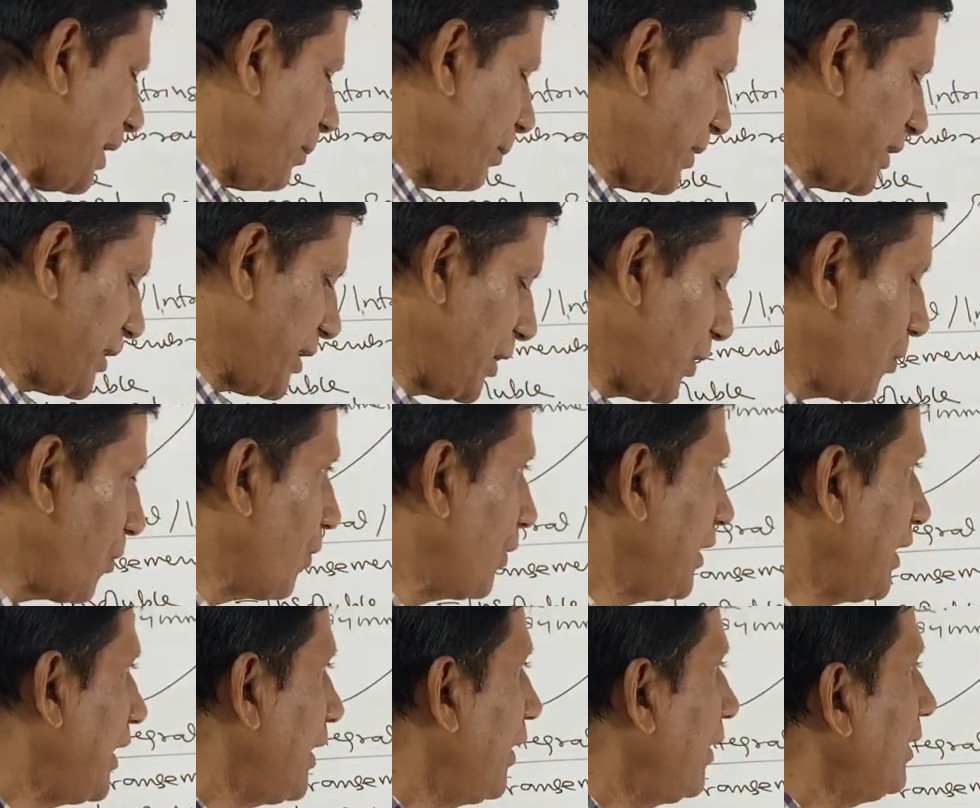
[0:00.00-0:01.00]
present
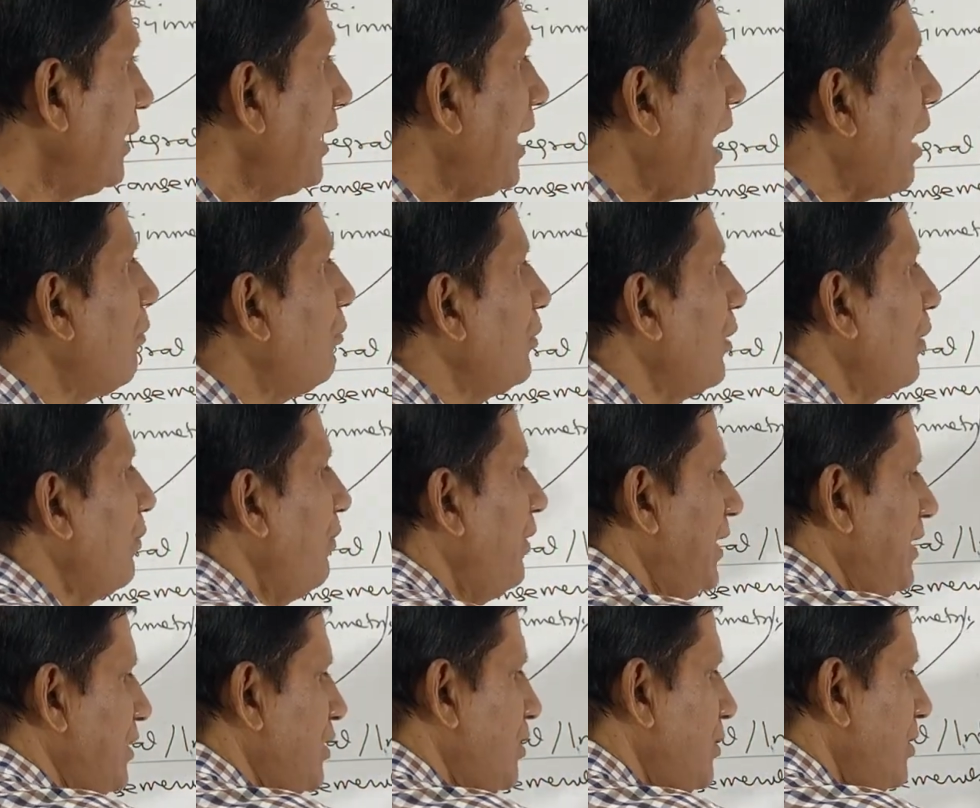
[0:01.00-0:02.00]
only on the outer
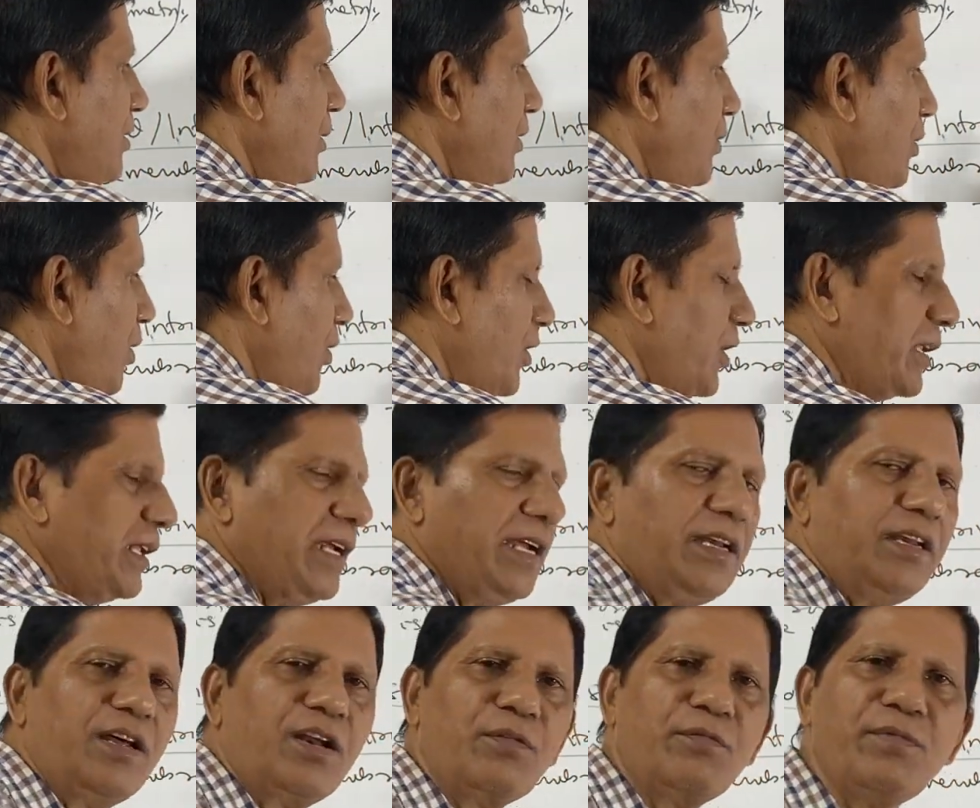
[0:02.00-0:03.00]
face, not on the
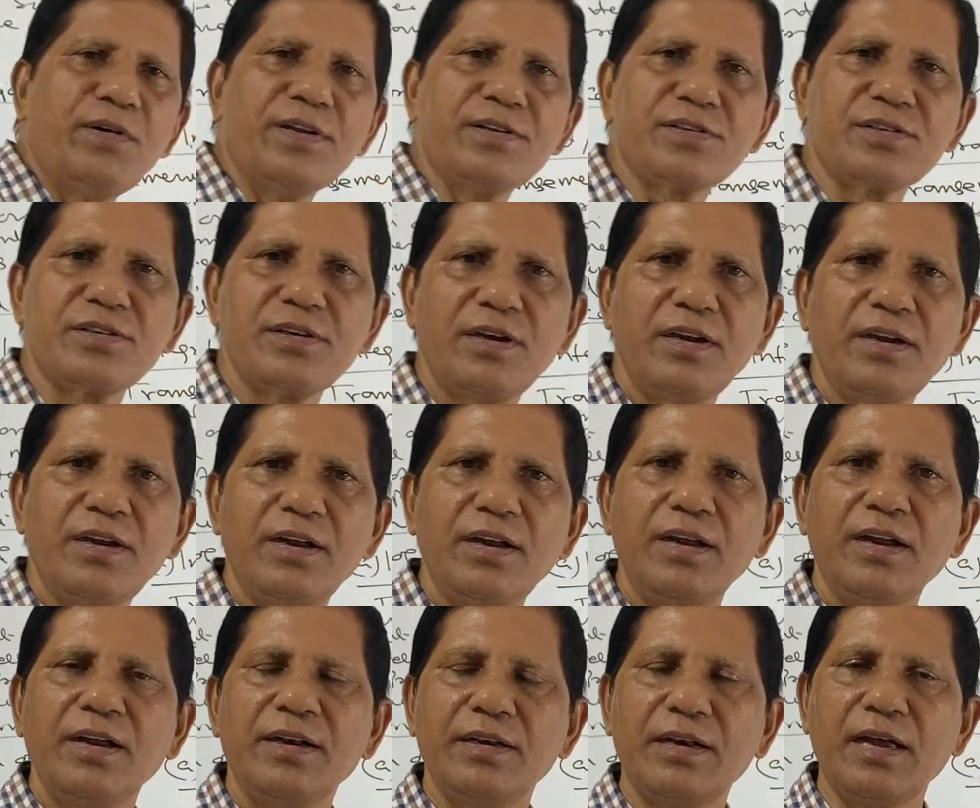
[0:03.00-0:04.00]
inner face.
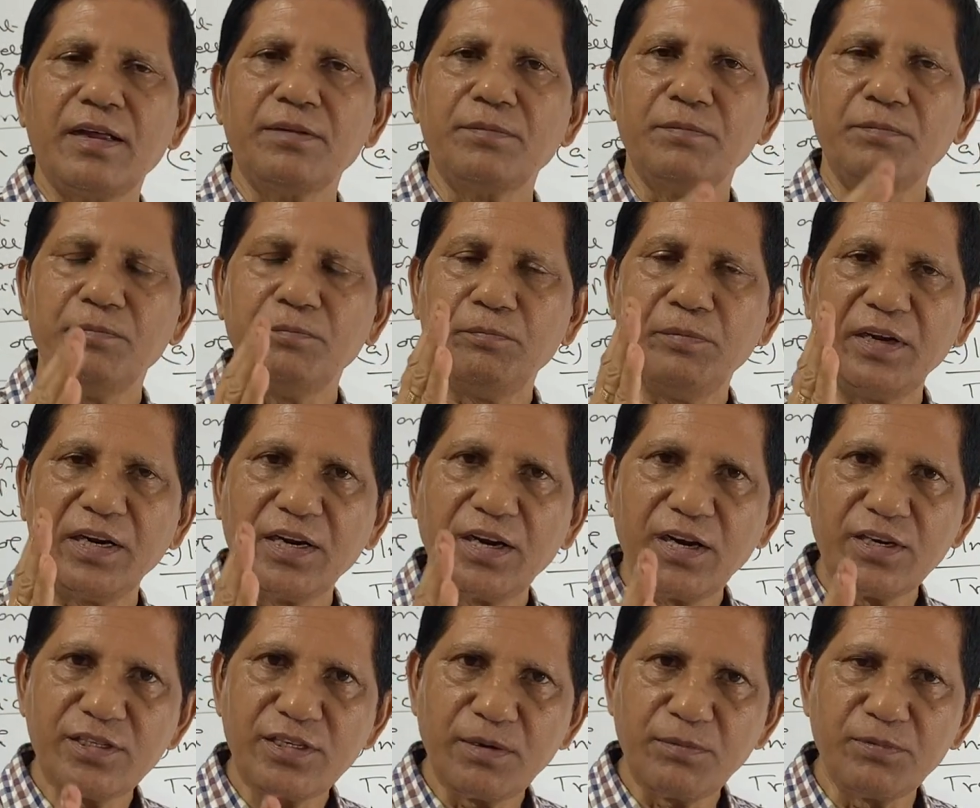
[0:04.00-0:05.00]
Now,
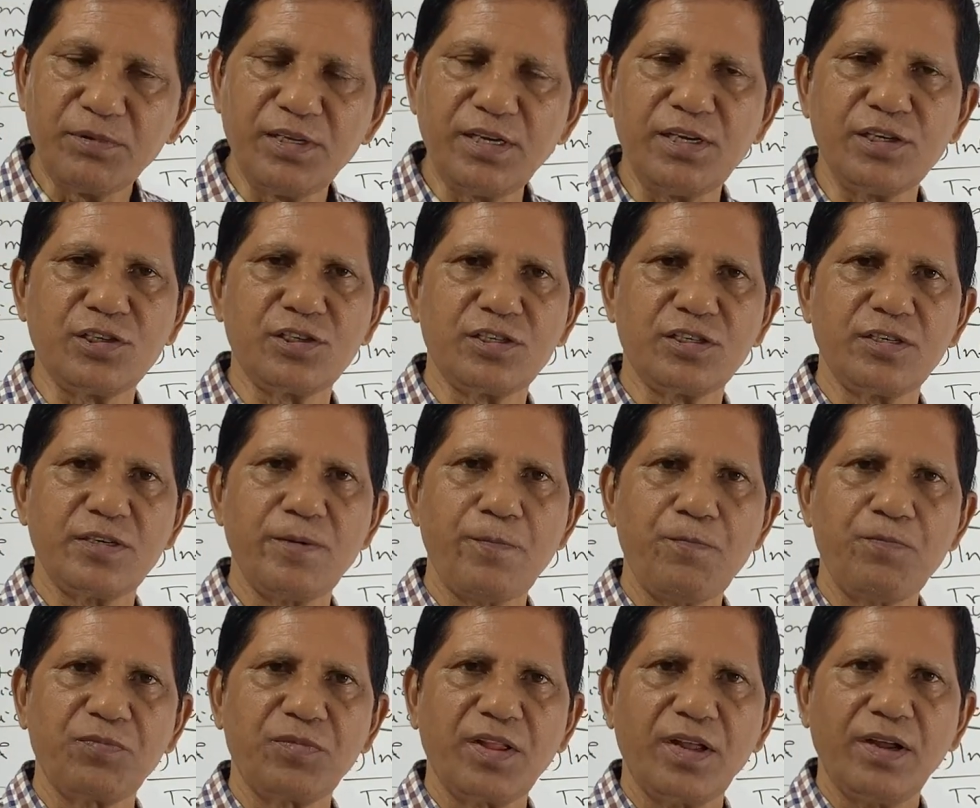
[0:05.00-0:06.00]
because of this,
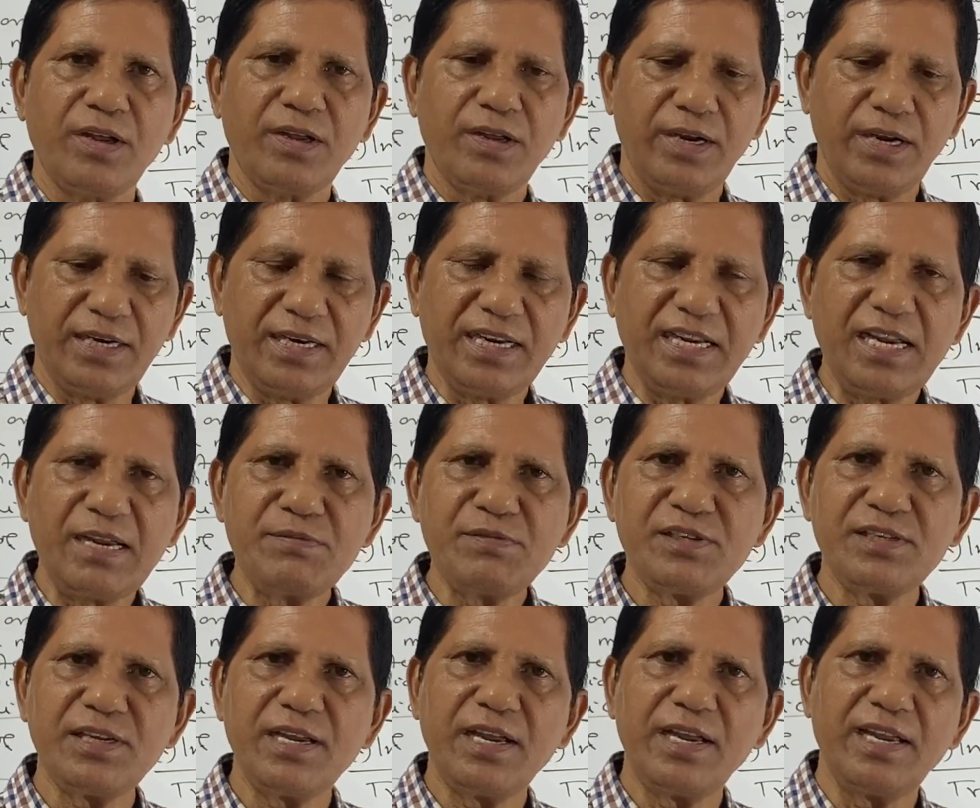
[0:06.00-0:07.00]
it
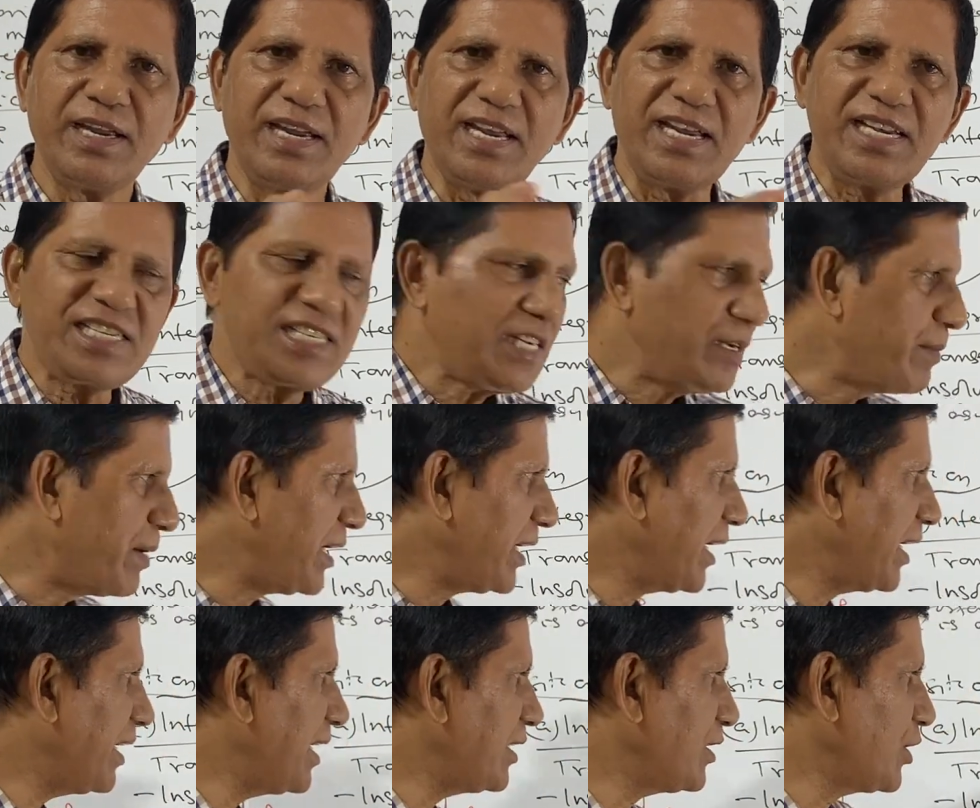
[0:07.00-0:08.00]
gives a asymmetric
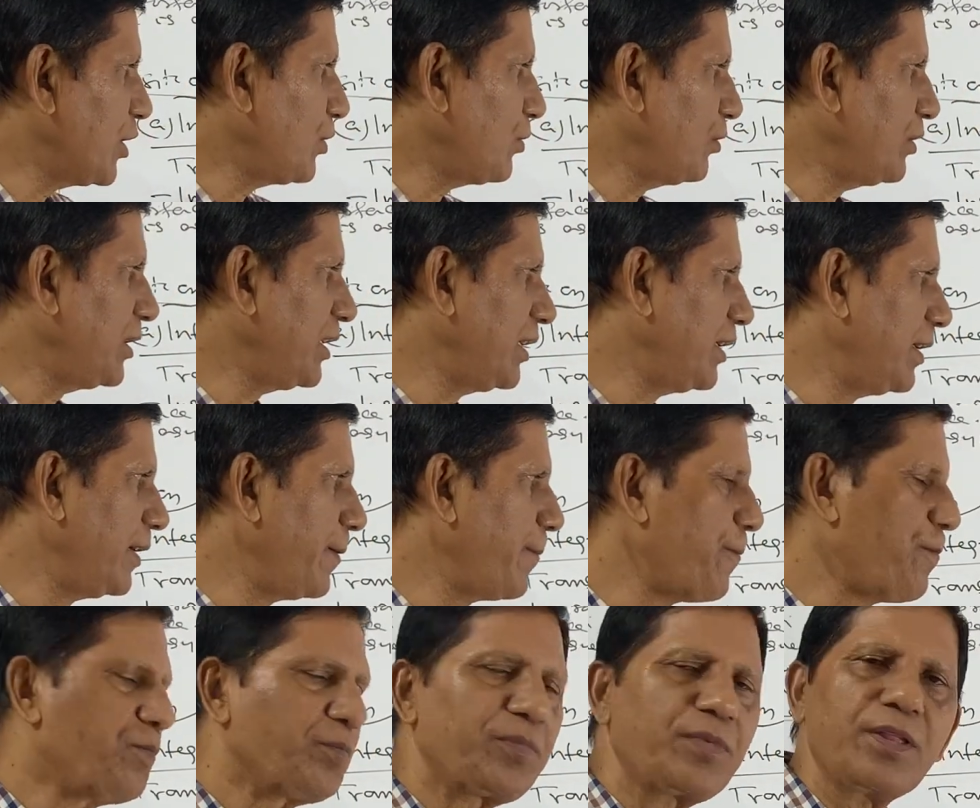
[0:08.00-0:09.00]
nature to the
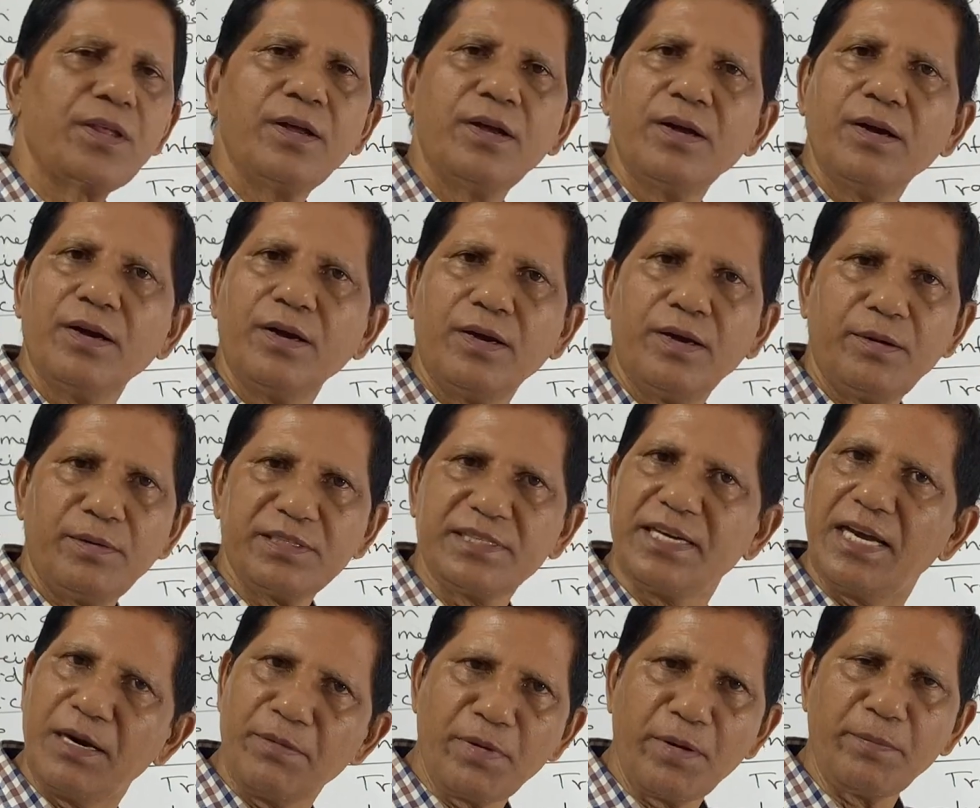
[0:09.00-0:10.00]

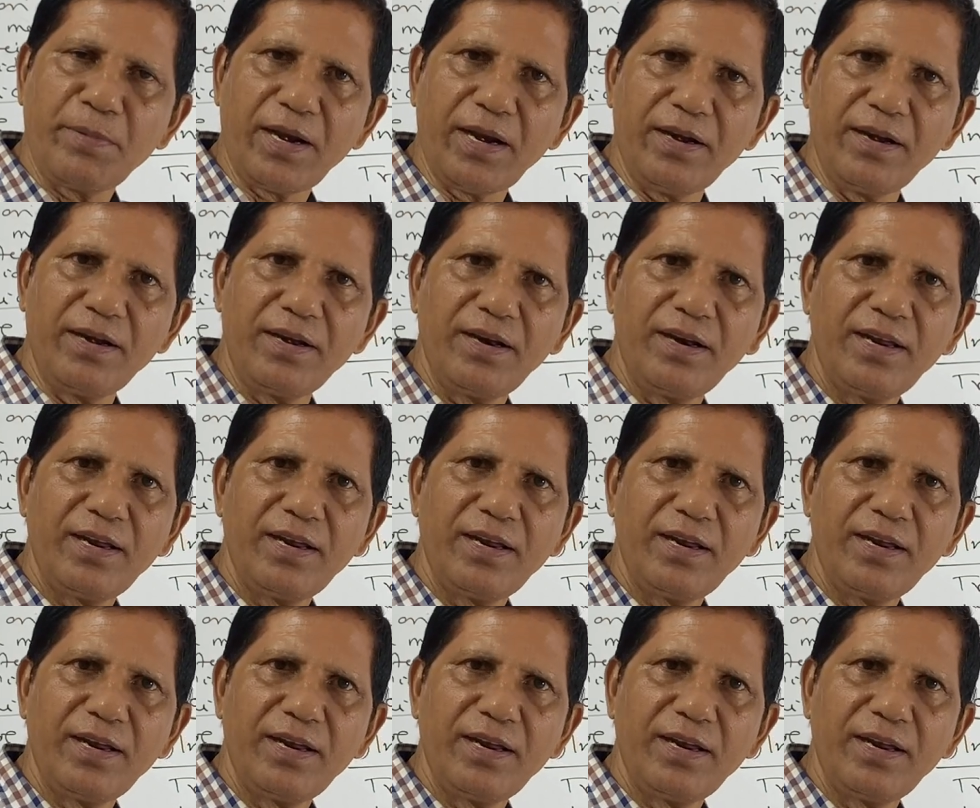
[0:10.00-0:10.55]
cell membrane.